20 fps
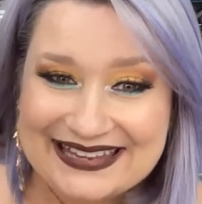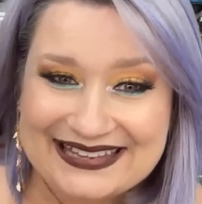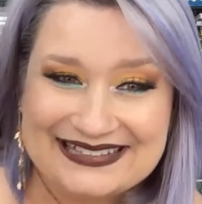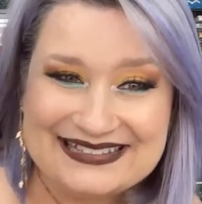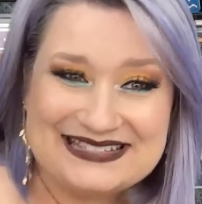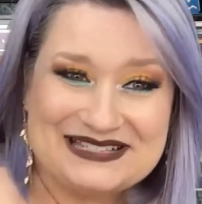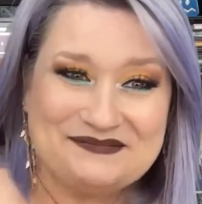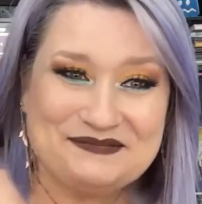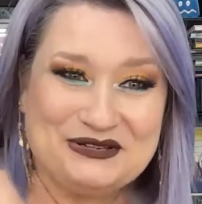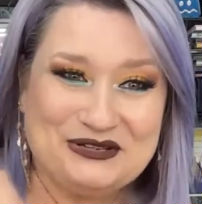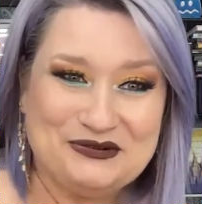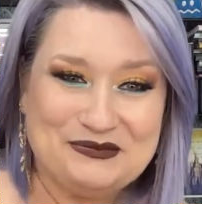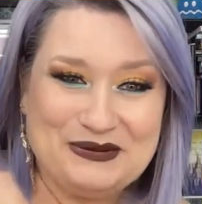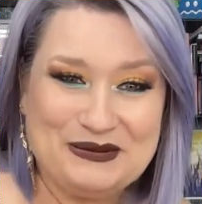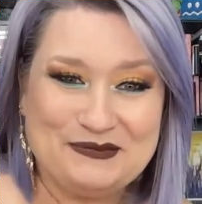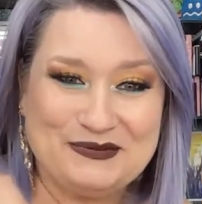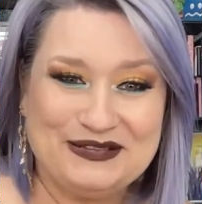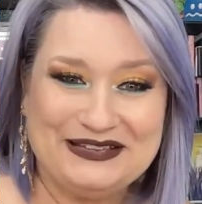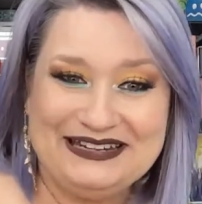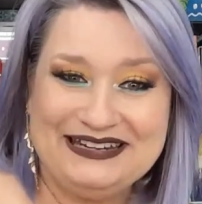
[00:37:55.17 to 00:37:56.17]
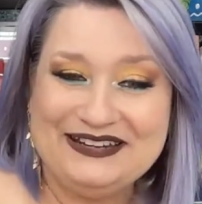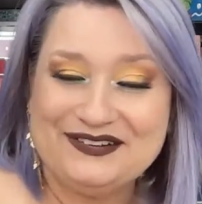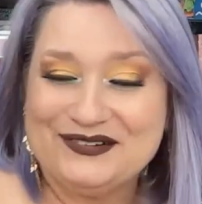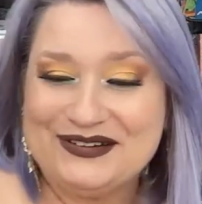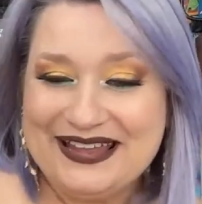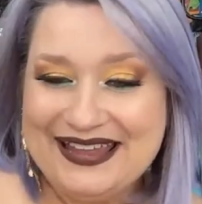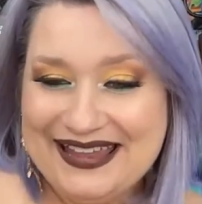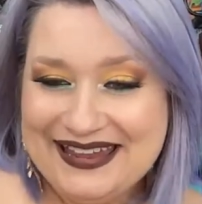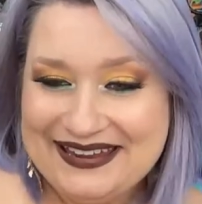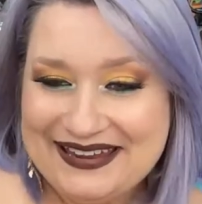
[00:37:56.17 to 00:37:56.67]
Getting some new people in here
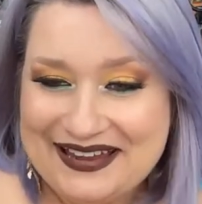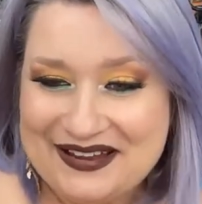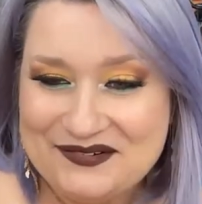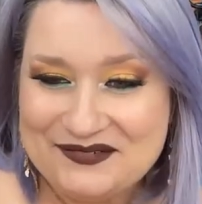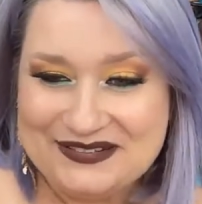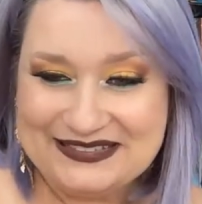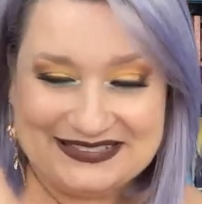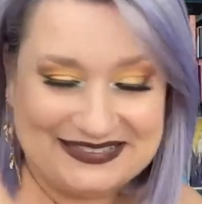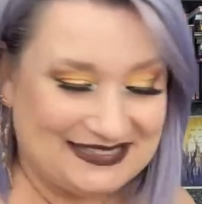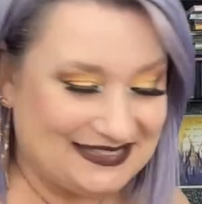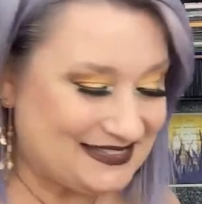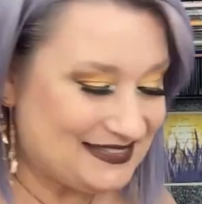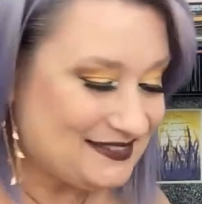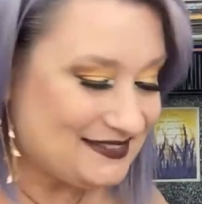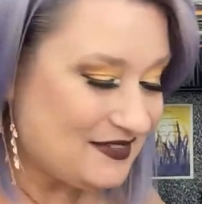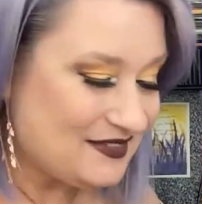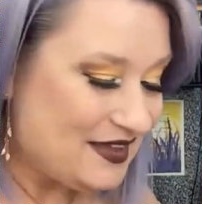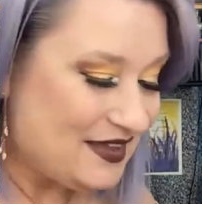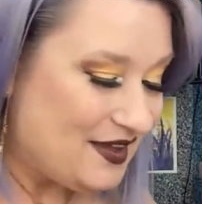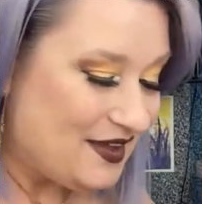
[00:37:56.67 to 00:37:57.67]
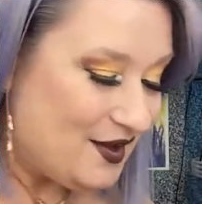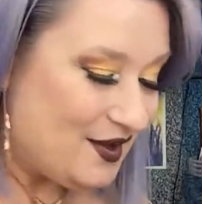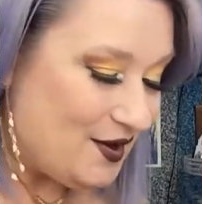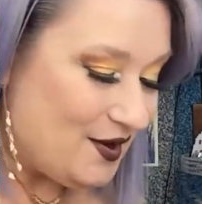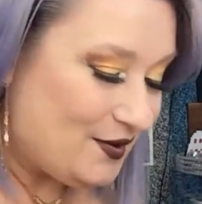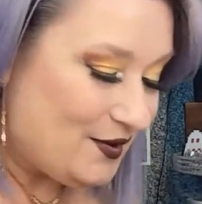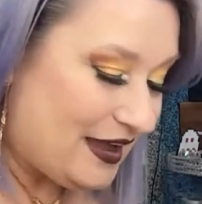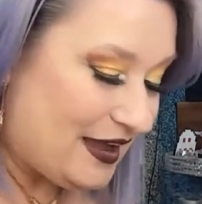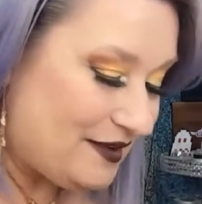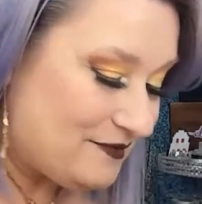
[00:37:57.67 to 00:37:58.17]
to hang out with us.
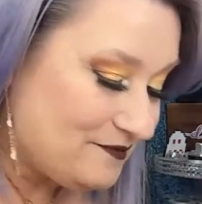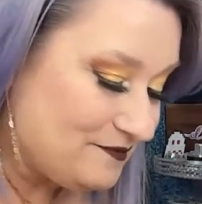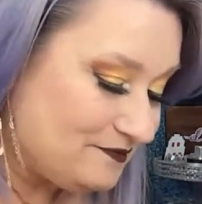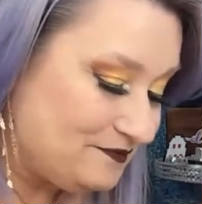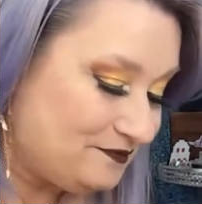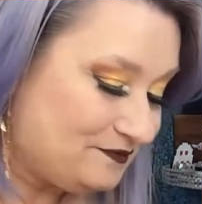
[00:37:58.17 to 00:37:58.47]
Okay.